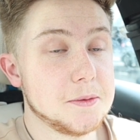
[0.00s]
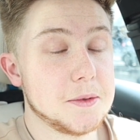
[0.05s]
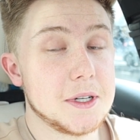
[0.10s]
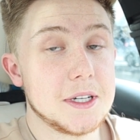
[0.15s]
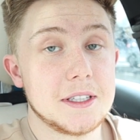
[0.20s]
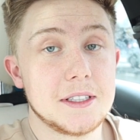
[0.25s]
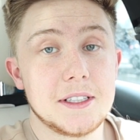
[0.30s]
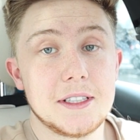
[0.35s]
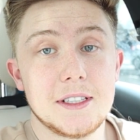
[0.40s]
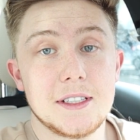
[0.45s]

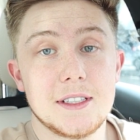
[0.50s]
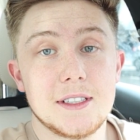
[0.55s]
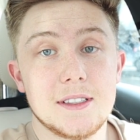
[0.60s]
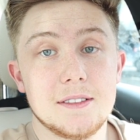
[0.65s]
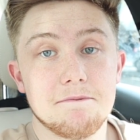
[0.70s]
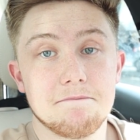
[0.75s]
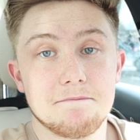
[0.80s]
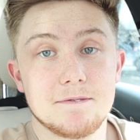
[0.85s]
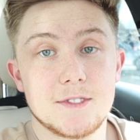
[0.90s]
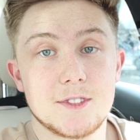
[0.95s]
while
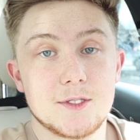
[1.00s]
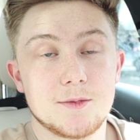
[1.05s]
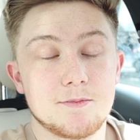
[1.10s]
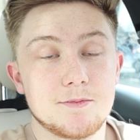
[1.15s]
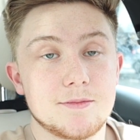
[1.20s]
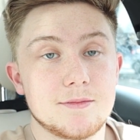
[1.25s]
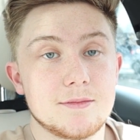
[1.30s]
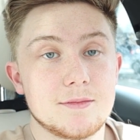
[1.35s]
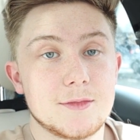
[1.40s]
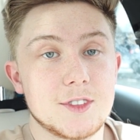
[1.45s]
he
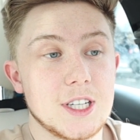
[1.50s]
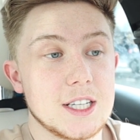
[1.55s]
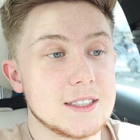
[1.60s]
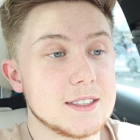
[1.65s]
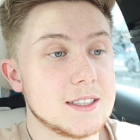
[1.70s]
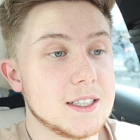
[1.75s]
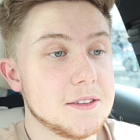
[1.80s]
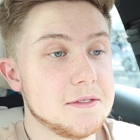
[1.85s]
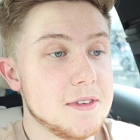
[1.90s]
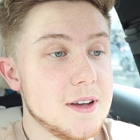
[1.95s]
check
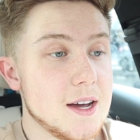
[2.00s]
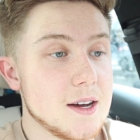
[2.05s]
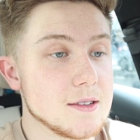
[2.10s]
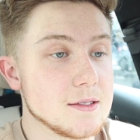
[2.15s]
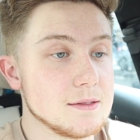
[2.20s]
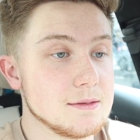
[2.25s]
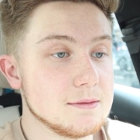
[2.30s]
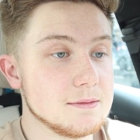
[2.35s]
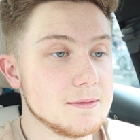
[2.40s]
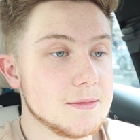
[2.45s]
stuff out.